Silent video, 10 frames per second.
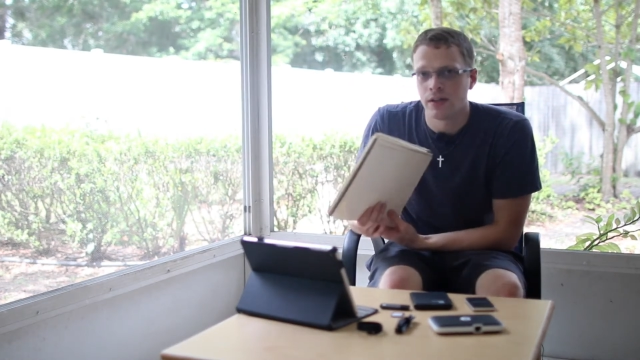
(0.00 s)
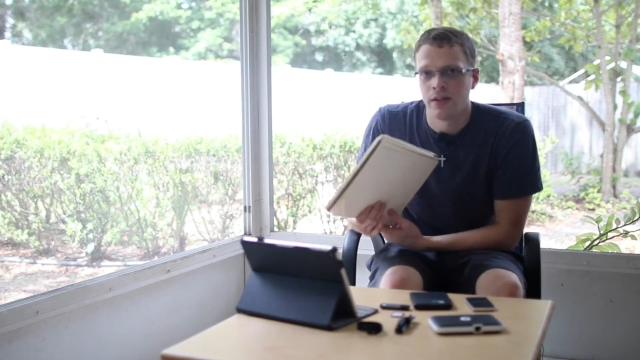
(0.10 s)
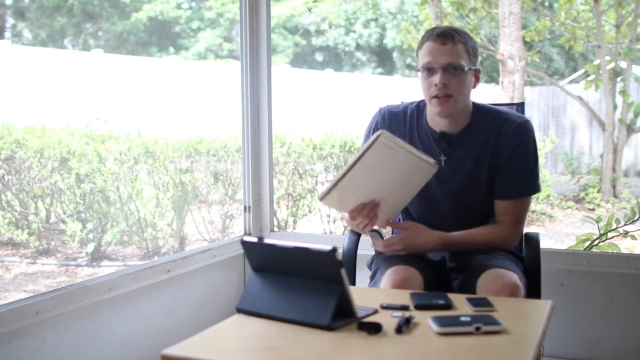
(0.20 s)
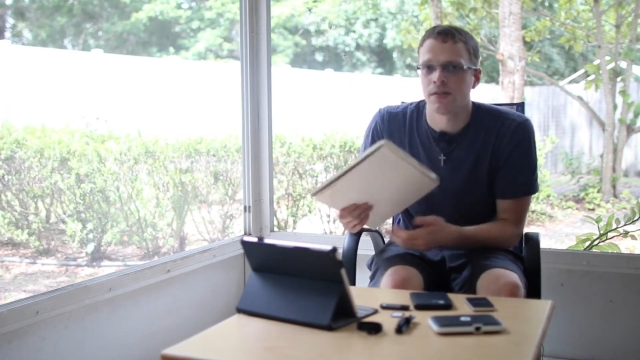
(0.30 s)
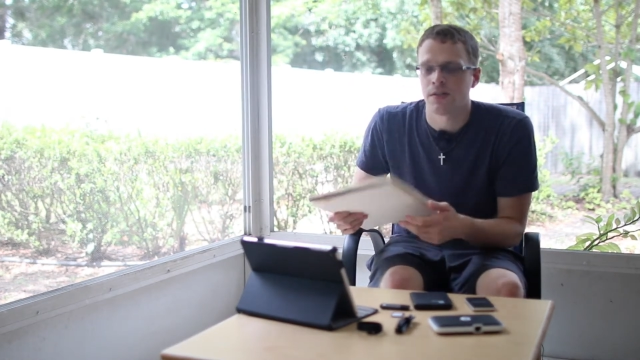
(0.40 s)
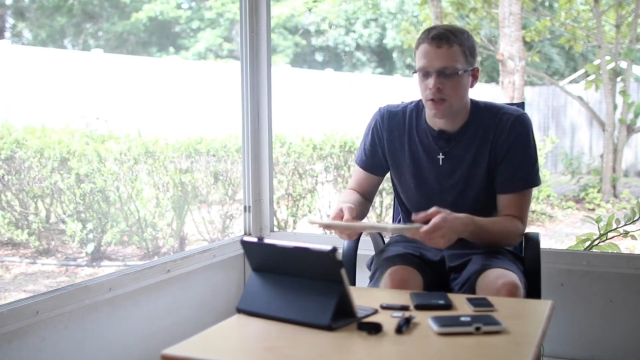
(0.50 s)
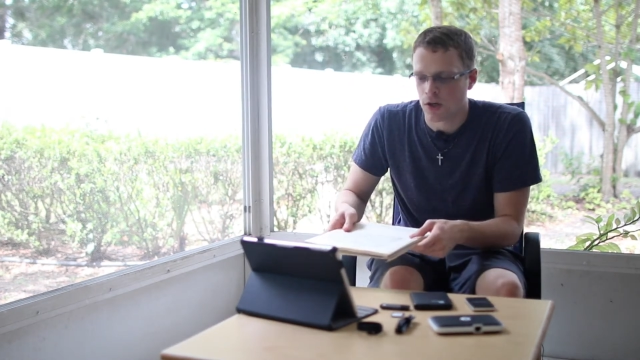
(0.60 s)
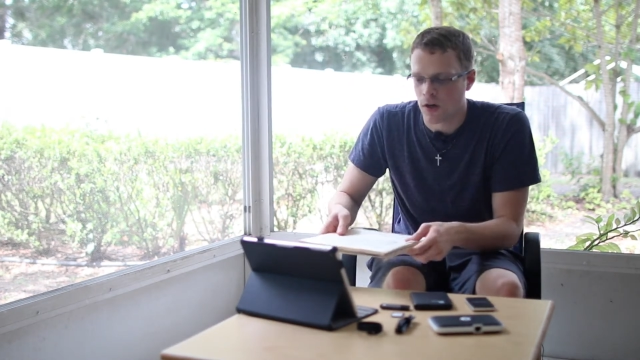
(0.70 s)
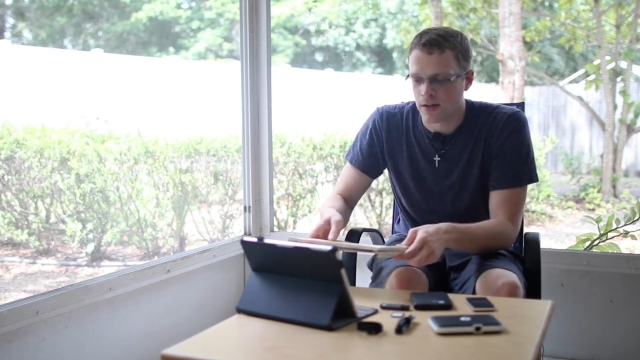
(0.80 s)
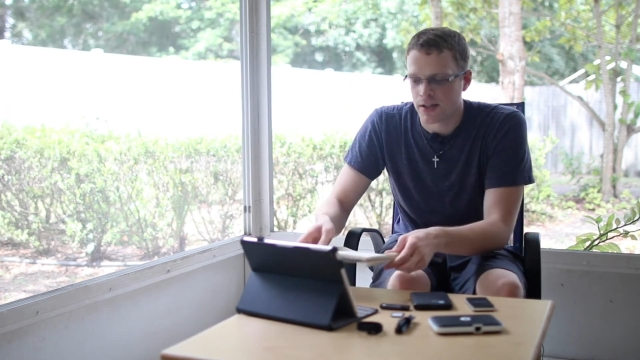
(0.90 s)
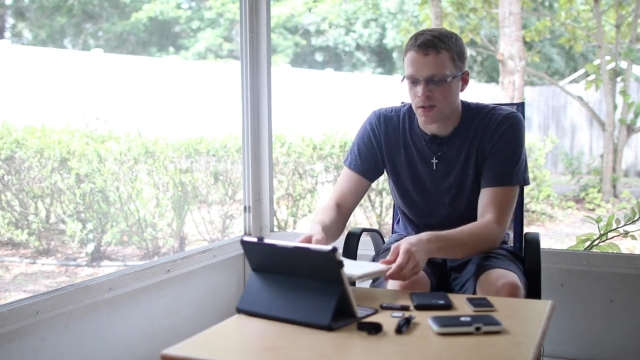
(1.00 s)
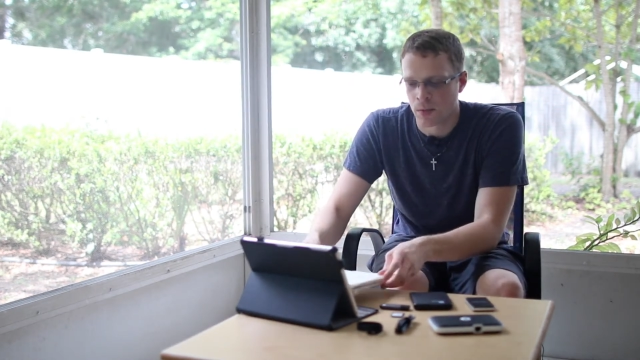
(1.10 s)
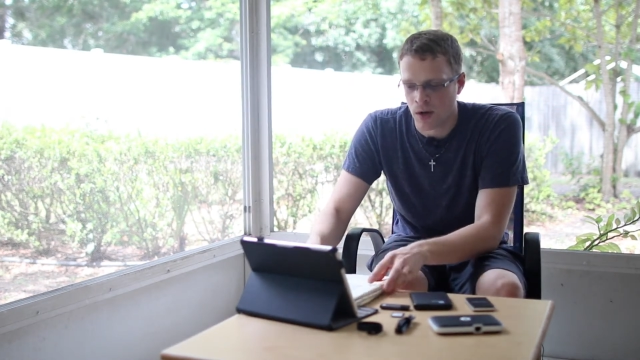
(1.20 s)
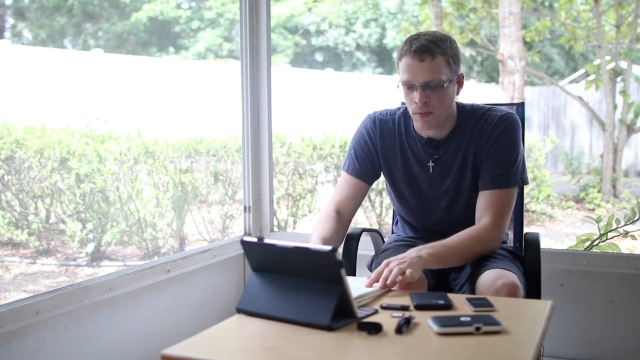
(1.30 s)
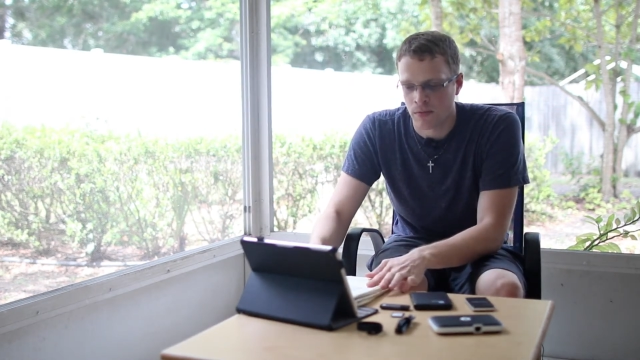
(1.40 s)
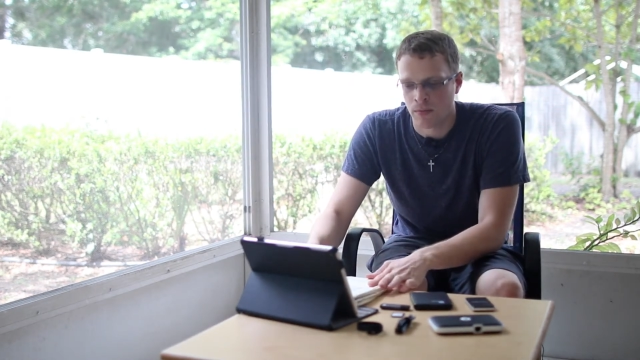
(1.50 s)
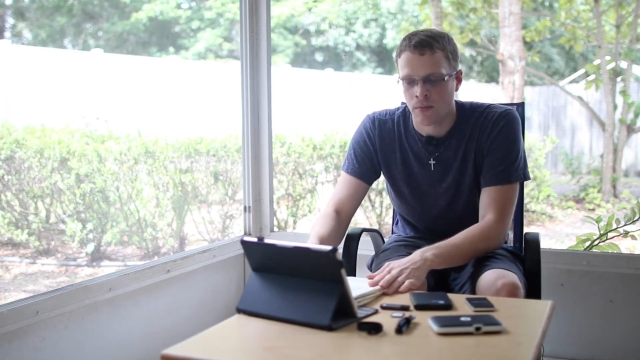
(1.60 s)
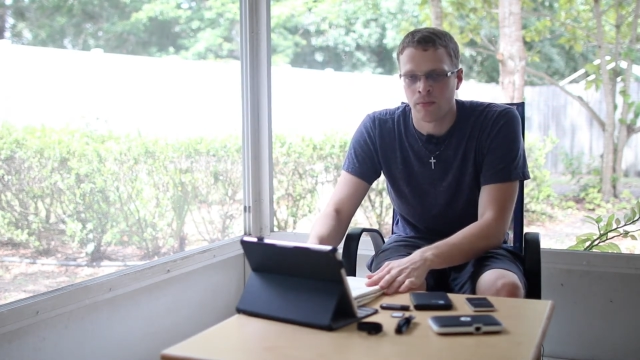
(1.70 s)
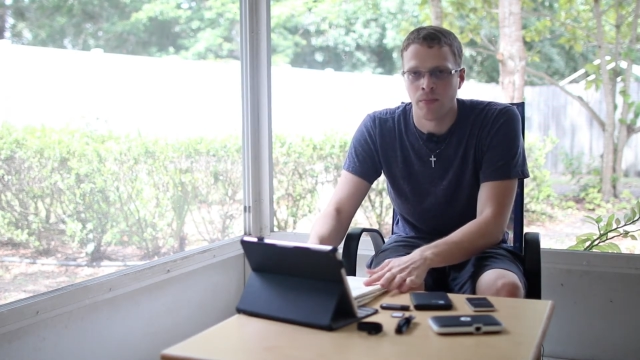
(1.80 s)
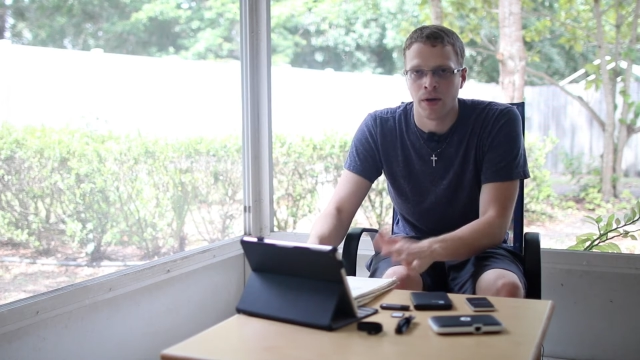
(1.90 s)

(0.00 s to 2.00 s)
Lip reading: the SD card that's the problem,